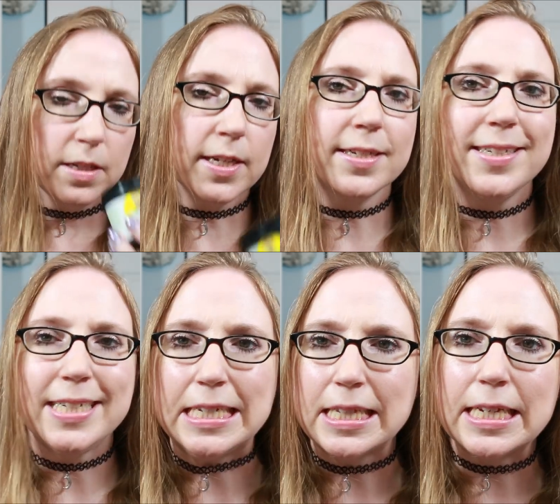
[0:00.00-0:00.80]
like
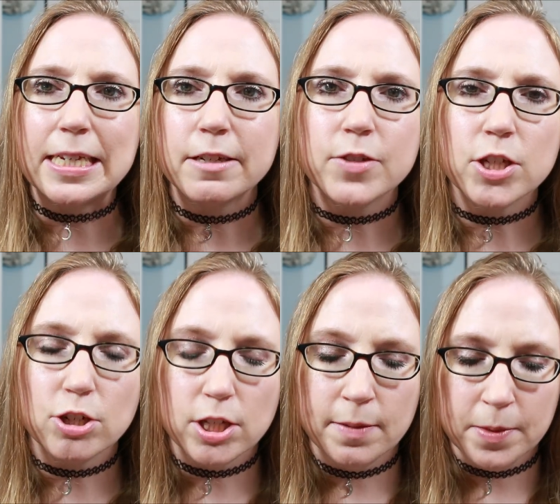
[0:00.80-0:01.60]
tea leaves
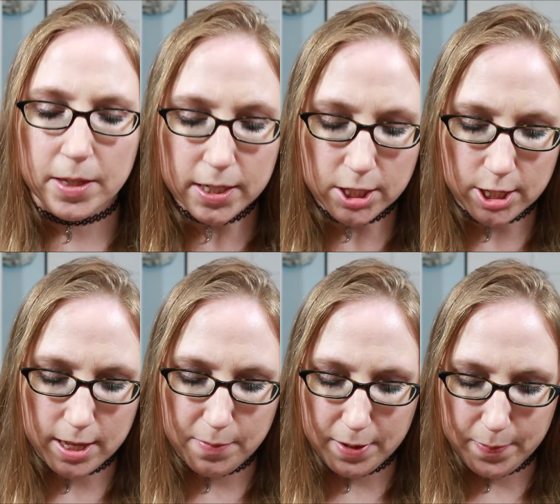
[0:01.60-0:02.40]
or something, so
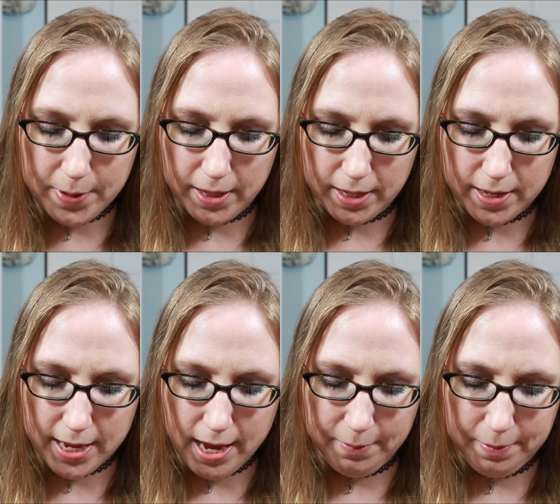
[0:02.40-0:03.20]
that might be like the
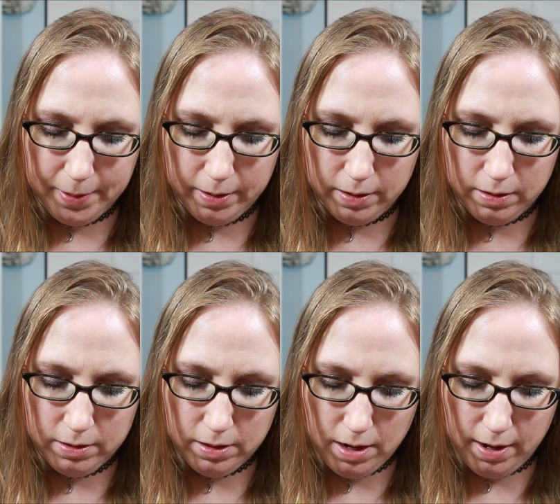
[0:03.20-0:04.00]
chamomile
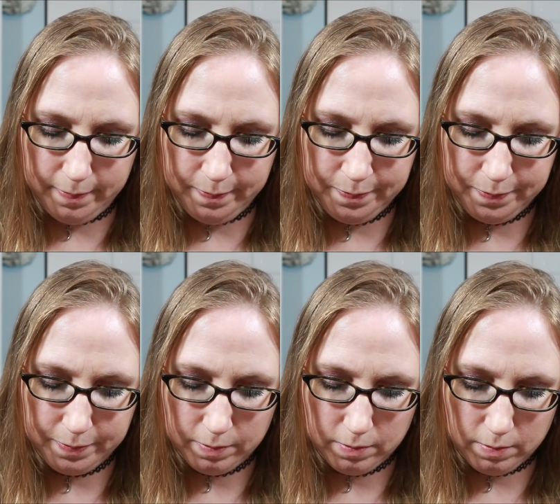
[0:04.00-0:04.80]
um,
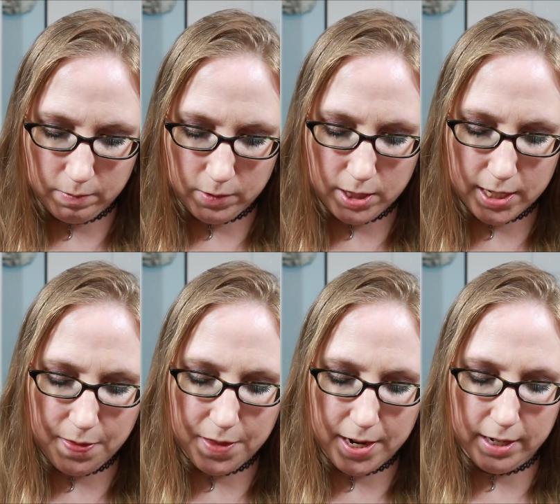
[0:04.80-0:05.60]

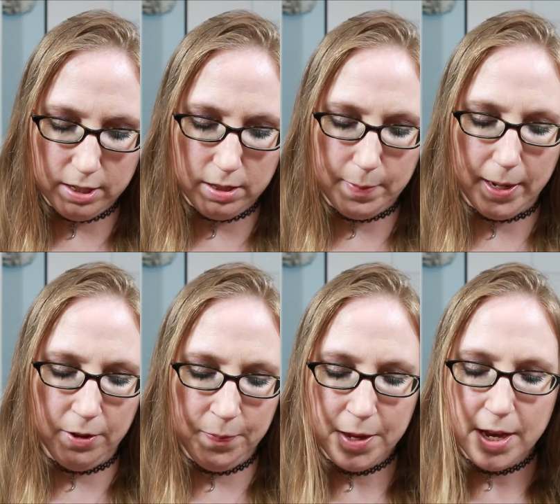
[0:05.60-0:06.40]
scent that I
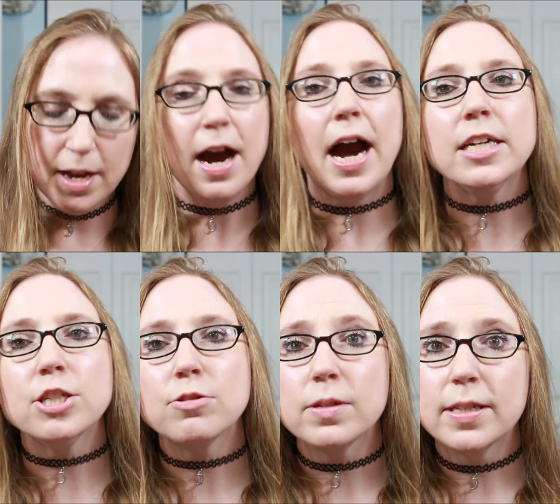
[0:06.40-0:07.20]
smell. I
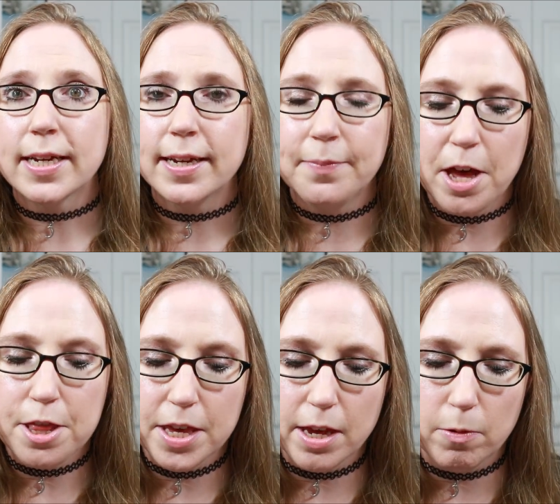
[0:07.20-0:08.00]
just really like it.
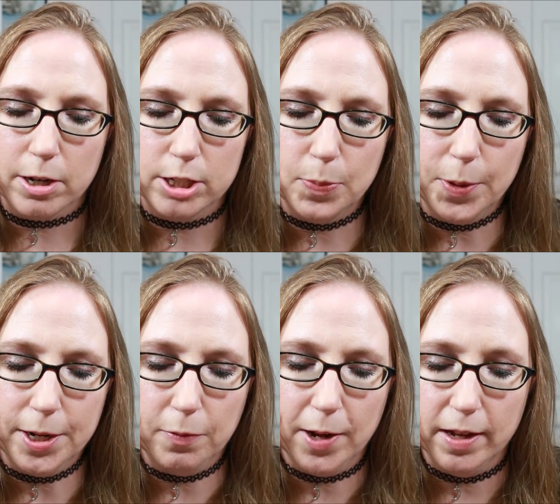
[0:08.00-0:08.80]
I think it works
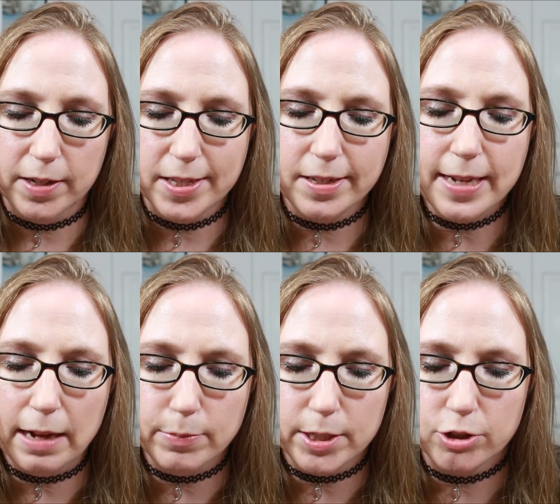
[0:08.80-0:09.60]
pretty well. It's a
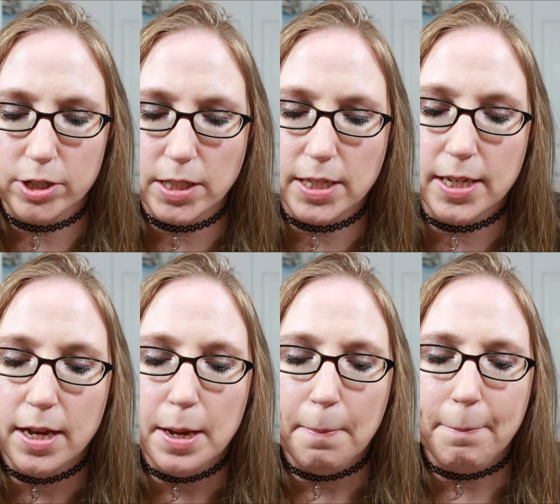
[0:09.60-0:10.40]
tad bit greasy,
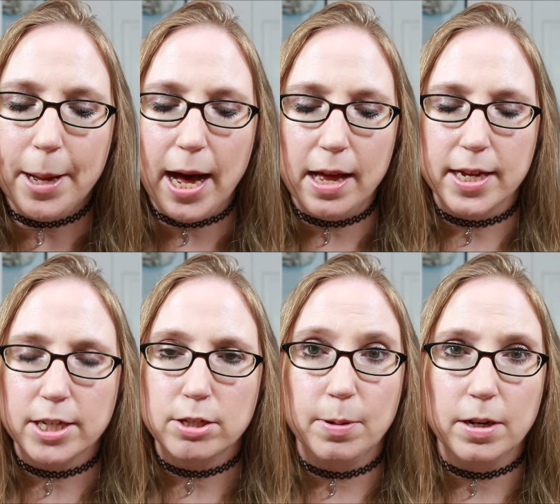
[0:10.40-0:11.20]
but I
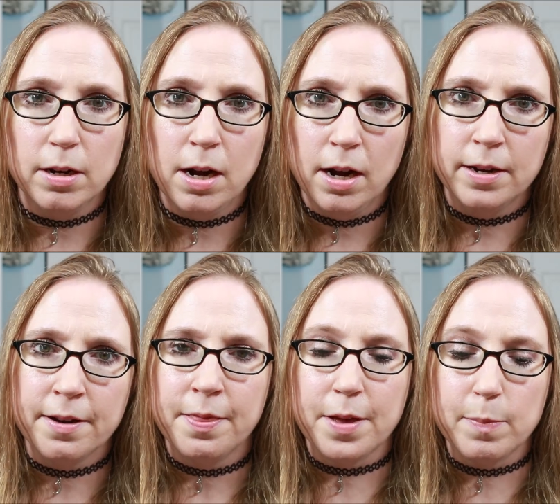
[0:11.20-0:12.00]
like to put it
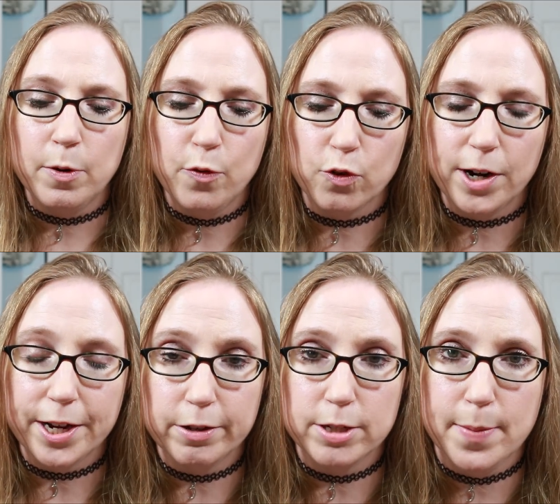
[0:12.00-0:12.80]
on like before
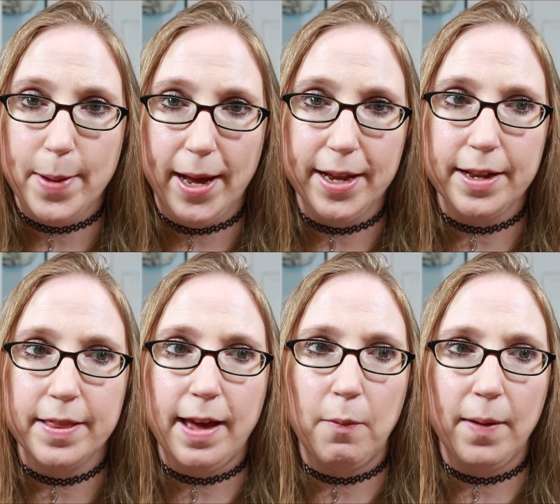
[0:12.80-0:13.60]
I go to bed.
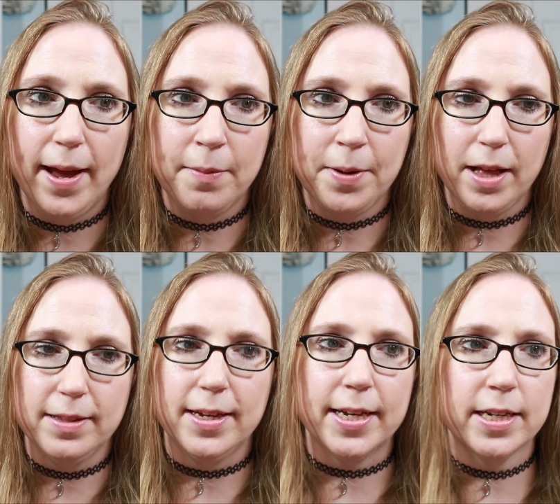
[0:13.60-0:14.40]
That way I'm not
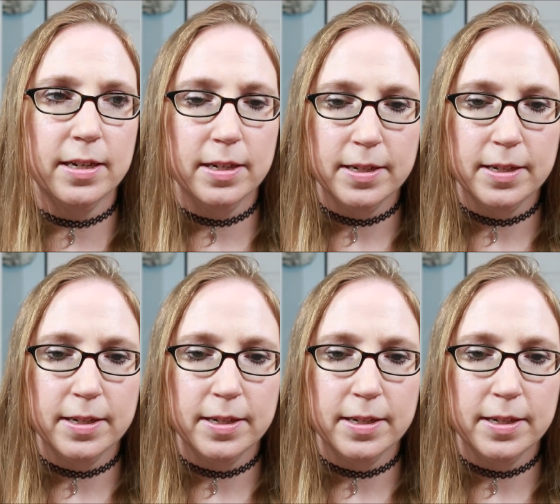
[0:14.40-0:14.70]
like,